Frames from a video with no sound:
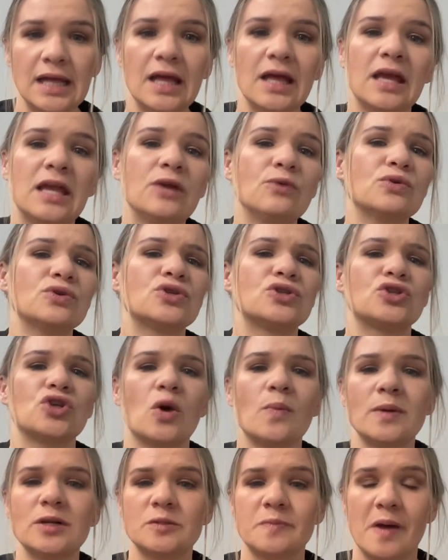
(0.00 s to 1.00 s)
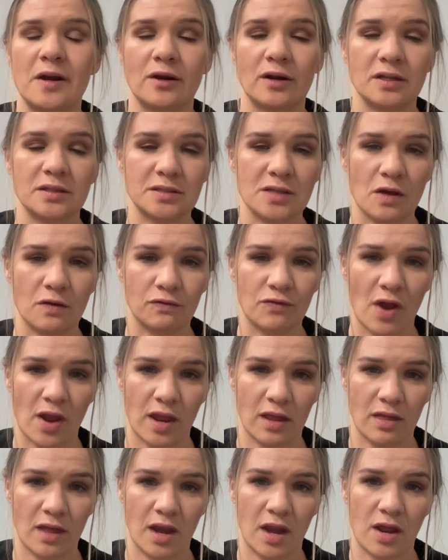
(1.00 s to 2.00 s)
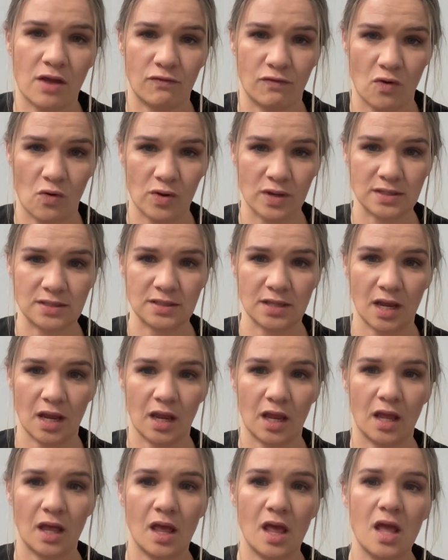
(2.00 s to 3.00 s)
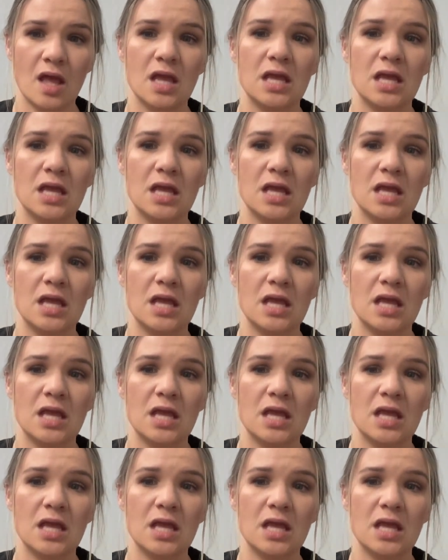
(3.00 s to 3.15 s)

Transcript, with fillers: he was so much better at self regulating and focusing.